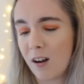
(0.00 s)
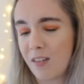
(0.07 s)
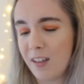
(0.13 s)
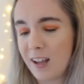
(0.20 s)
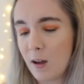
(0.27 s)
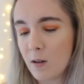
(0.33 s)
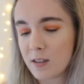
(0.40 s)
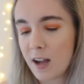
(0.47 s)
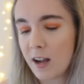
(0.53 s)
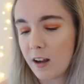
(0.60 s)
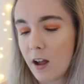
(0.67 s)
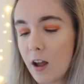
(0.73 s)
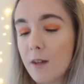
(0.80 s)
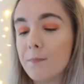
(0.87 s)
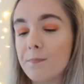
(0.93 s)
I think it was like
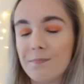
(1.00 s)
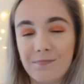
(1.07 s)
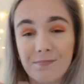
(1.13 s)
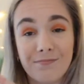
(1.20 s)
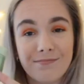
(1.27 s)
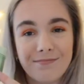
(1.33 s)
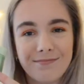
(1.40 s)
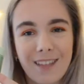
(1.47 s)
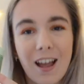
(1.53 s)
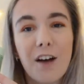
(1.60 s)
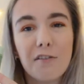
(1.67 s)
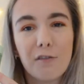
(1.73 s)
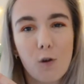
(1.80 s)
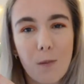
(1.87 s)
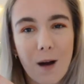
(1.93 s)

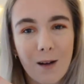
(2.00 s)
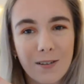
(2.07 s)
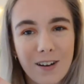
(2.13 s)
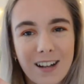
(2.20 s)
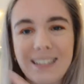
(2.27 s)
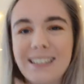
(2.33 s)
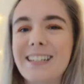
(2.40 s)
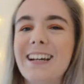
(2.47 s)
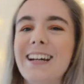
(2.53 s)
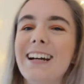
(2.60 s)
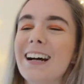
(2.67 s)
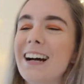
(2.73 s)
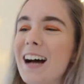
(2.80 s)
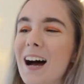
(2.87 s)
£4.90.